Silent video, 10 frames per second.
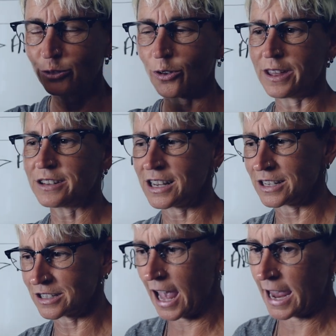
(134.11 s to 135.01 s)
So this
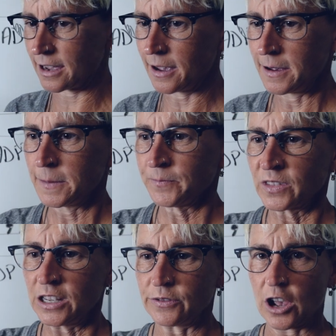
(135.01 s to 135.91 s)
is like,
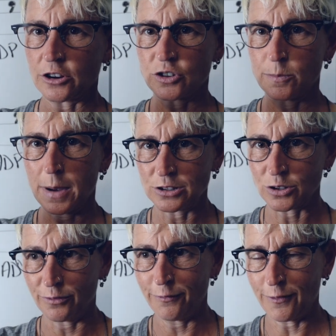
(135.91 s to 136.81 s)
you've got your
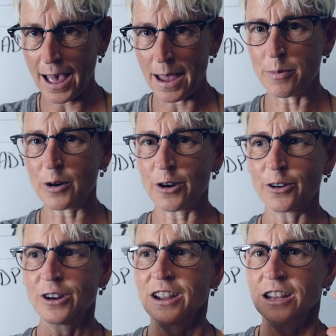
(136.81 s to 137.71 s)
muscle
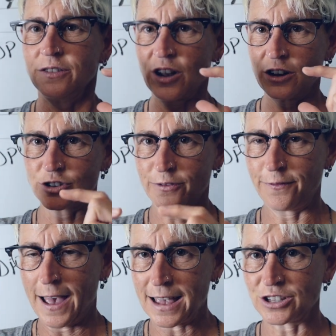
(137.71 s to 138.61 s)
fiber, you've got your
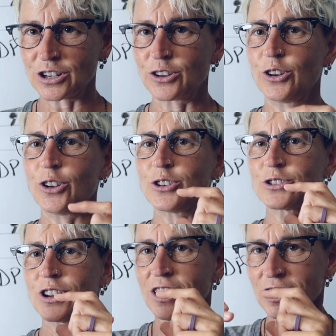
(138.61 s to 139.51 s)

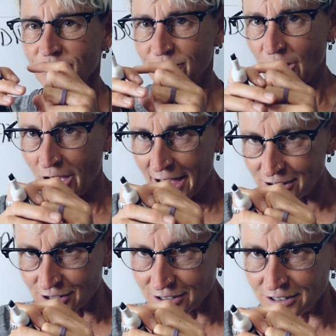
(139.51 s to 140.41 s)
fascicles, you've
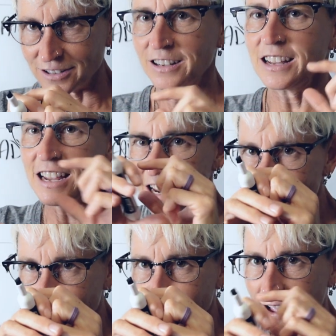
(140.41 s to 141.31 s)
got, in
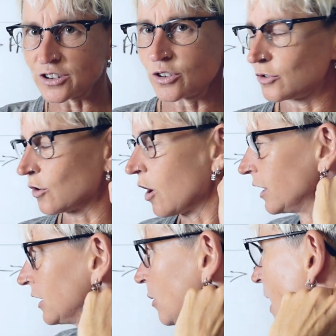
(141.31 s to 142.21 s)
your fascicles are all little